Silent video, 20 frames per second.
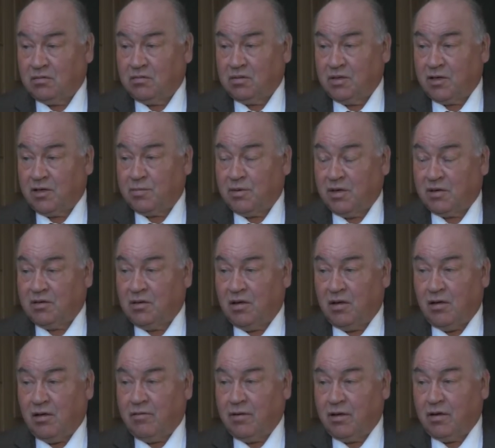We expect to
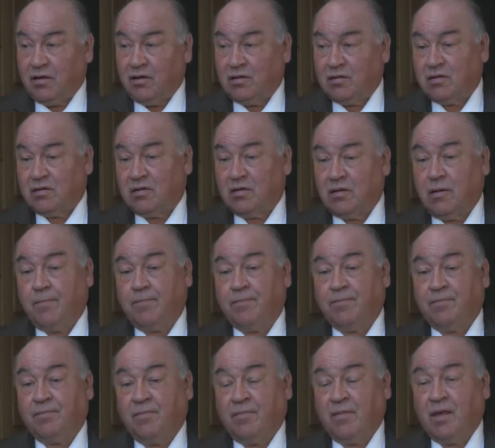have at least uh,
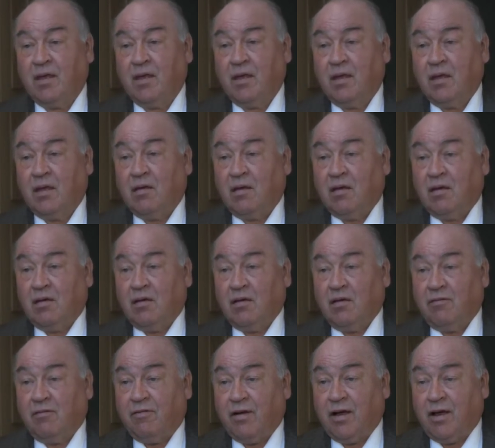
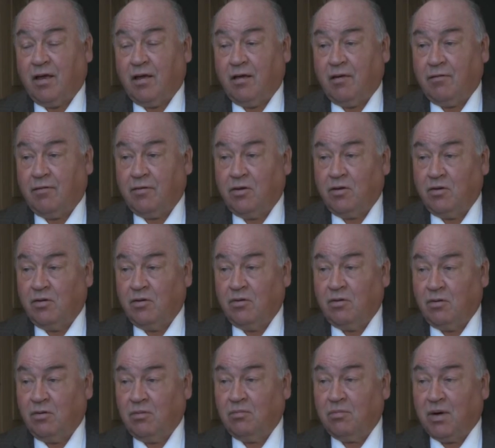five
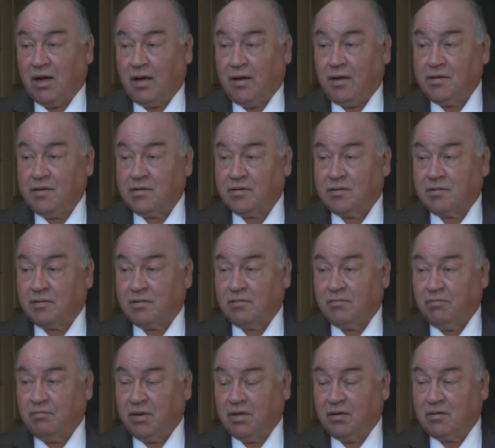new mines
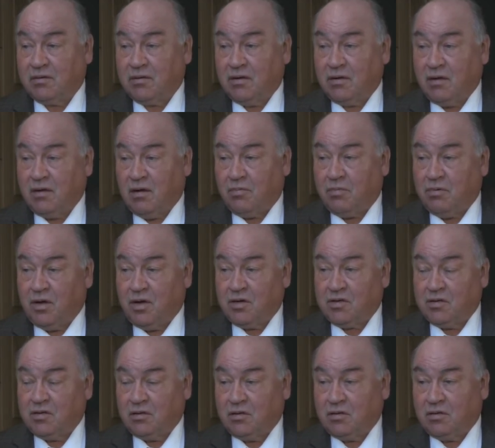built and
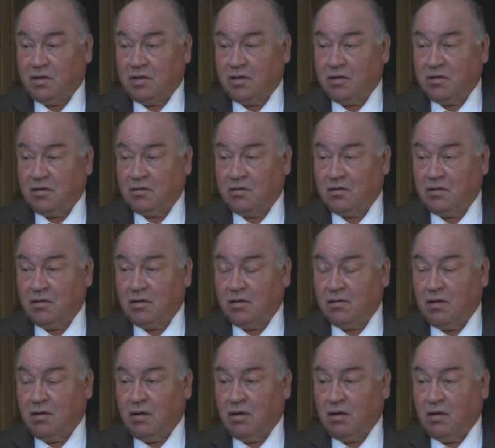operational, and uh,
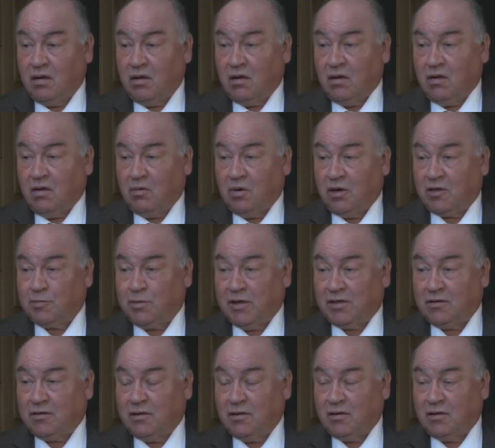we're
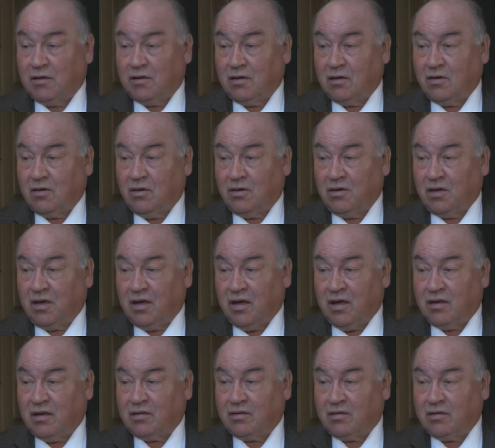expecting our oil and
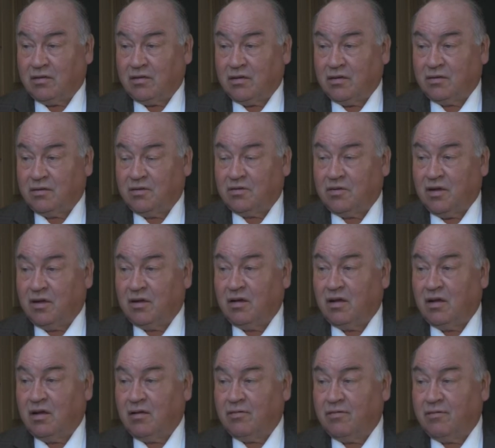gas uh, to take
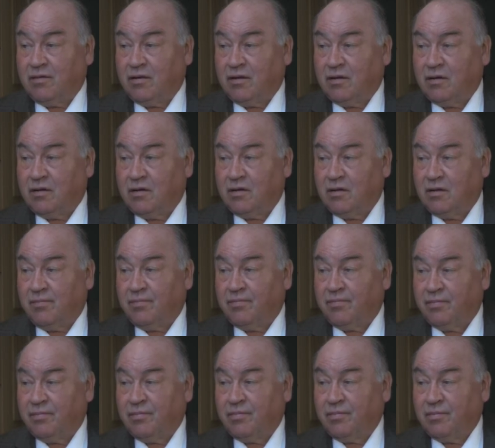off, and uh,
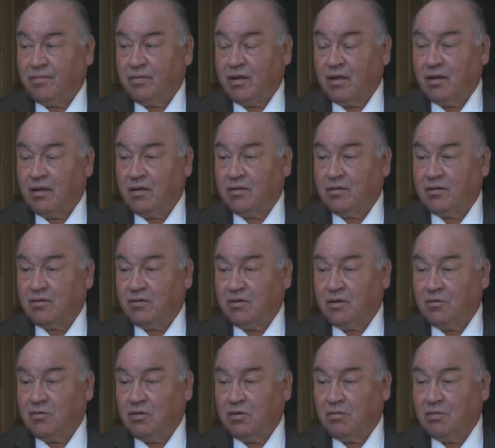and so
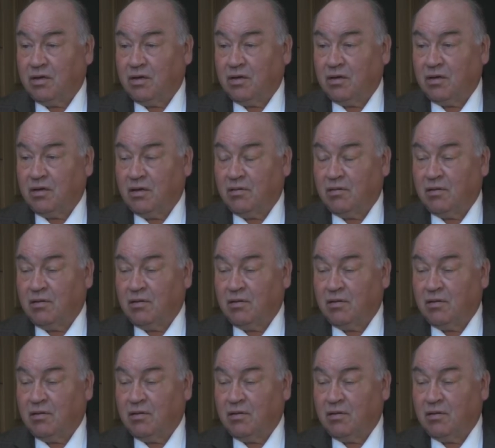that we'll be